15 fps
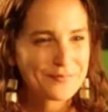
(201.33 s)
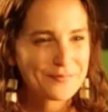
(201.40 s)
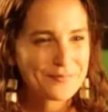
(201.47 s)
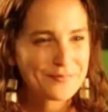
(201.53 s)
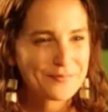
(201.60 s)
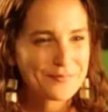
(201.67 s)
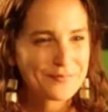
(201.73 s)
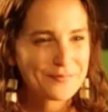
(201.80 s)

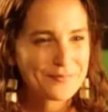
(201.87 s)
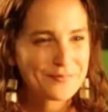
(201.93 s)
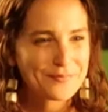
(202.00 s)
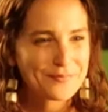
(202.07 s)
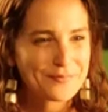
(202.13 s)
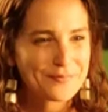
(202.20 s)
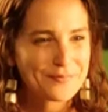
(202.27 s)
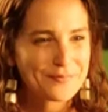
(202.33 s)

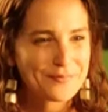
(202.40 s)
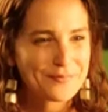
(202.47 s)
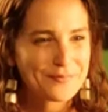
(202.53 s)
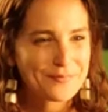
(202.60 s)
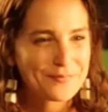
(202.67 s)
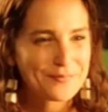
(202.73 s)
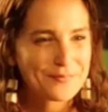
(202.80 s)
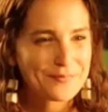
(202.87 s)

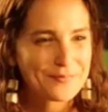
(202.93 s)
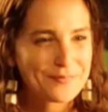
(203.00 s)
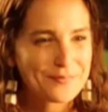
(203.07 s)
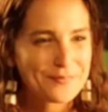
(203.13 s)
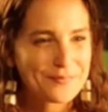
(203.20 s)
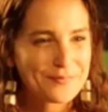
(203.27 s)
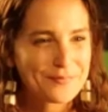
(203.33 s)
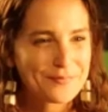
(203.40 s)

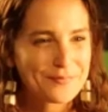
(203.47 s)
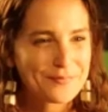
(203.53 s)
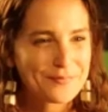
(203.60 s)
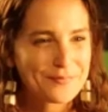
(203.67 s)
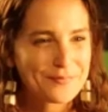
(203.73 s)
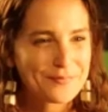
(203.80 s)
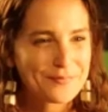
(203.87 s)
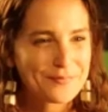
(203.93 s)

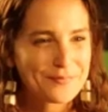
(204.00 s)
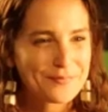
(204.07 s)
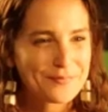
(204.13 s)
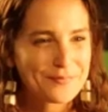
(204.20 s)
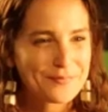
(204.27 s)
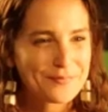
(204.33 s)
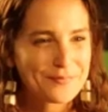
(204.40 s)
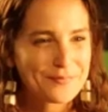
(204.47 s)

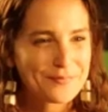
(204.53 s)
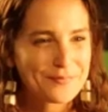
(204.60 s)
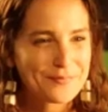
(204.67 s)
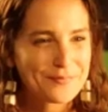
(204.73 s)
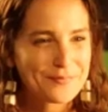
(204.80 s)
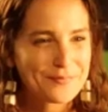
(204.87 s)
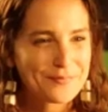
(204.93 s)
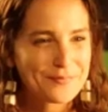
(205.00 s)

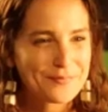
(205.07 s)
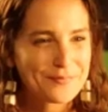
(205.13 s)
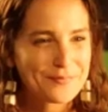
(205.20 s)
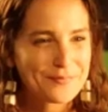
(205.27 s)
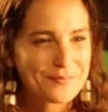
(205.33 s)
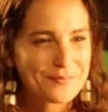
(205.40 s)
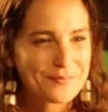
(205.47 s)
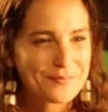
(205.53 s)

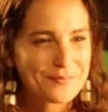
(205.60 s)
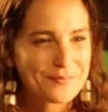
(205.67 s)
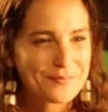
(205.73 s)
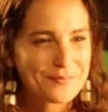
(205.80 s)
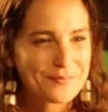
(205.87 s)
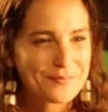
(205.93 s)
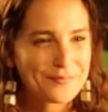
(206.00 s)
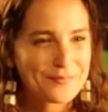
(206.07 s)

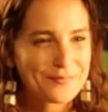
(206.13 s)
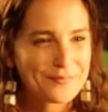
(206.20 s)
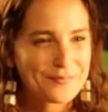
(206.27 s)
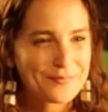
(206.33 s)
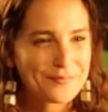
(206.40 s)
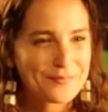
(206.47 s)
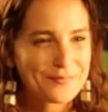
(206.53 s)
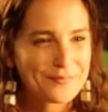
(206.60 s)

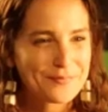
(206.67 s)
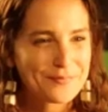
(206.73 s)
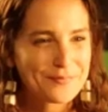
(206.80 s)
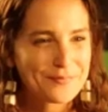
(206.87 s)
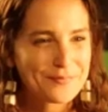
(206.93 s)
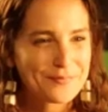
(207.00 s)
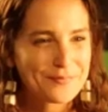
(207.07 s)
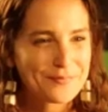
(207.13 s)

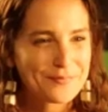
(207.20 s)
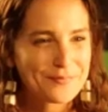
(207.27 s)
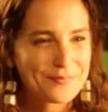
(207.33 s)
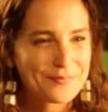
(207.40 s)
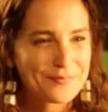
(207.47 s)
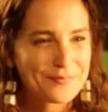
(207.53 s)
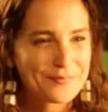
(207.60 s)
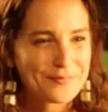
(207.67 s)

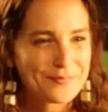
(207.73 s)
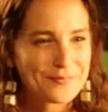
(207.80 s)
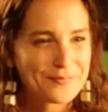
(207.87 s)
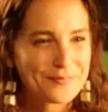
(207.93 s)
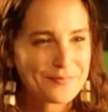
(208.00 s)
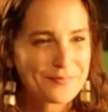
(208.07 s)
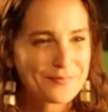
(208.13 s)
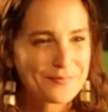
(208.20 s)

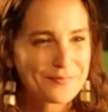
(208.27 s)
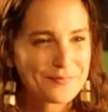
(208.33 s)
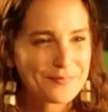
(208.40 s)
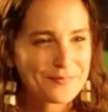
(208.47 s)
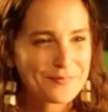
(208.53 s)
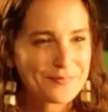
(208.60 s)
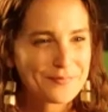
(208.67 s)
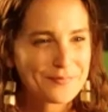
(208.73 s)

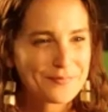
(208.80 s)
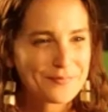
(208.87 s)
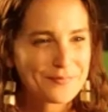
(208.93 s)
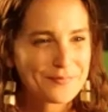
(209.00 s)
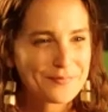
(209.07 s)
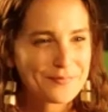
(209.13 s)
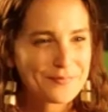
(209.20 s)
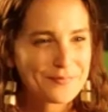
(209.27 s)
This person isn't speaking.